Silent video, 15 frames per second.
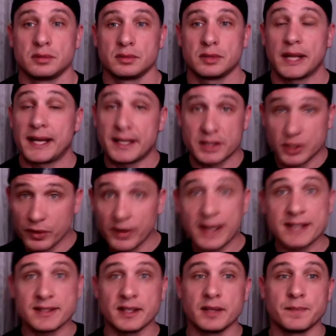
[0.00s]
Like, it's
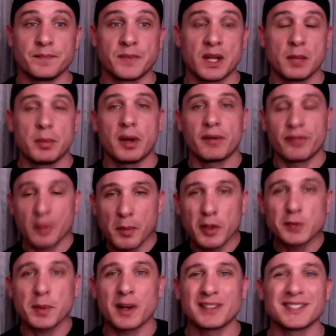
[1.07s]
crazy. But for the
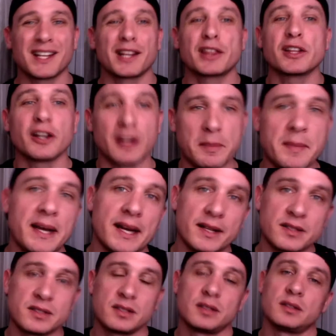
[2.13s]
most part, it's like thirty
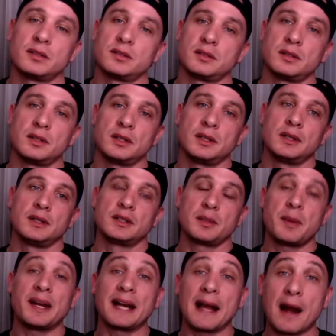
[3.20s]
minutes,
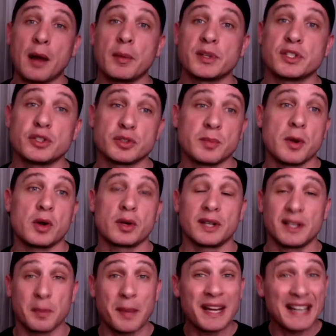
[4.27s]
depending on how much you smoke
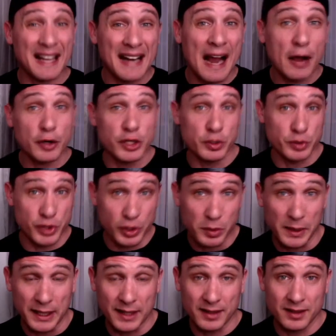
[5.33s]
and depending on how you do
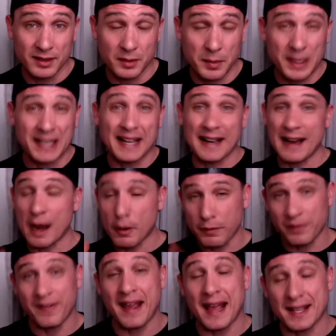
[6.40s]
it, depending on how
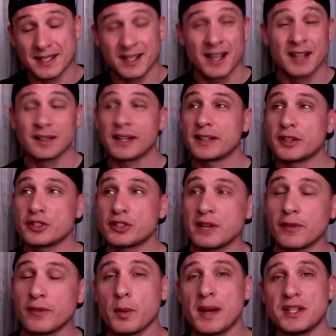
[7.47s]
fast. Like, there's
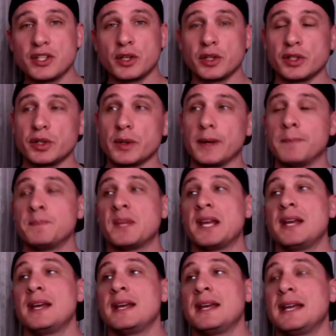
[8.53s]
different ways you can do it.
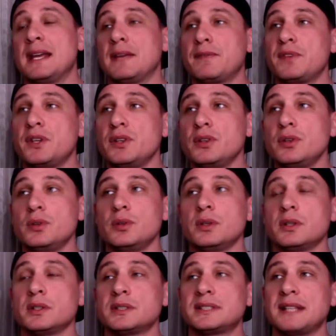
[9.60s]
If you,
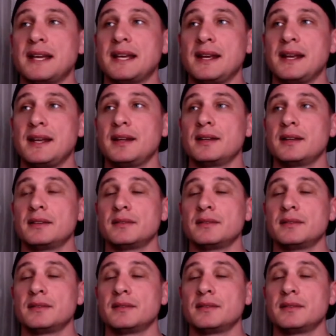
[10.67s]
say,